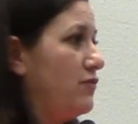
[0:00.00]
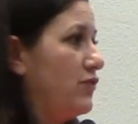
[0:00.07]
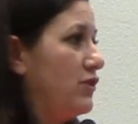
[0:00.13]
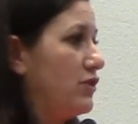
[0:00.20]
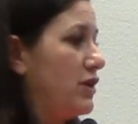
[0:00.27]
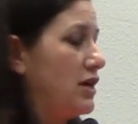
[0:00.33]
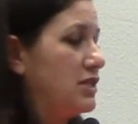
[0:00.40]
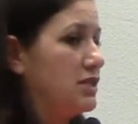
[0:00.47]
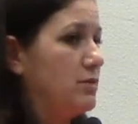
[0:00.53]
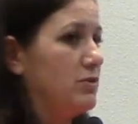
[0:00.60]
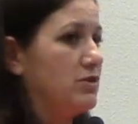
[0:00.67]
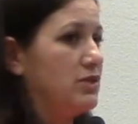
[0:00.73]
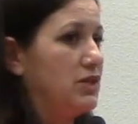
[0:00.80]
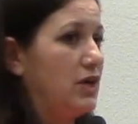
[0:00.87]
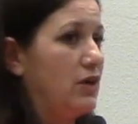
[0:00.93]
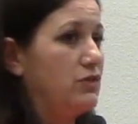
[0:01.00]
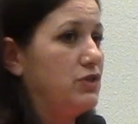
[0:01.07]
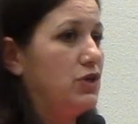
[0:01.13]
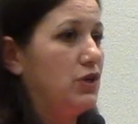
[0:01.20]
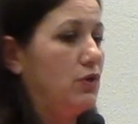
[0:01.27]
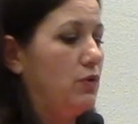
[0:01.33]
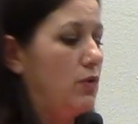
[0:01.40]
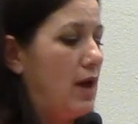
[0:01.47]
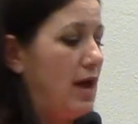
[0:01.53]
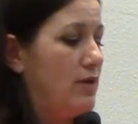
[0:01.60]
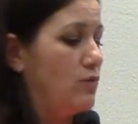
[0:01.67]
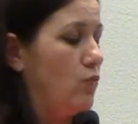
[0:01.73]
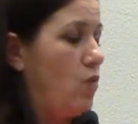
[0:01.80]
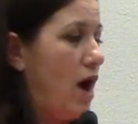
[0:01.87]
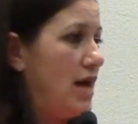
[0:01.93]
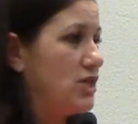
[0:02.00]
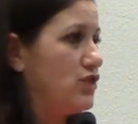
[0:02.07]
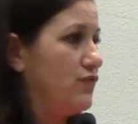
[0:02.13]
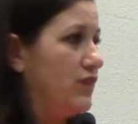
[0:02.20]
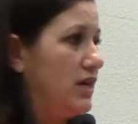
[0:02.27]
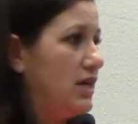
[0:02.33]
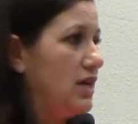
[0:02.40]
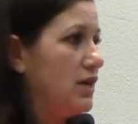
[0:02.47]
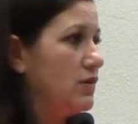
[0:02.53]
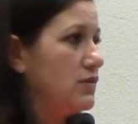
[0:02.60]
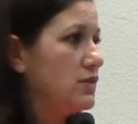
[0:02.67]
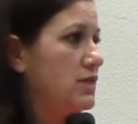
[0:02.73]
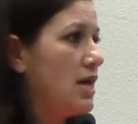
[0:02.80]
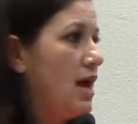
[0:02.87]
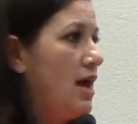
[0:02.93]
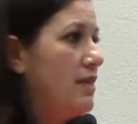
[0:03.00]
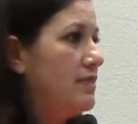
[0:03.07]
for your customers to go to and watch videos.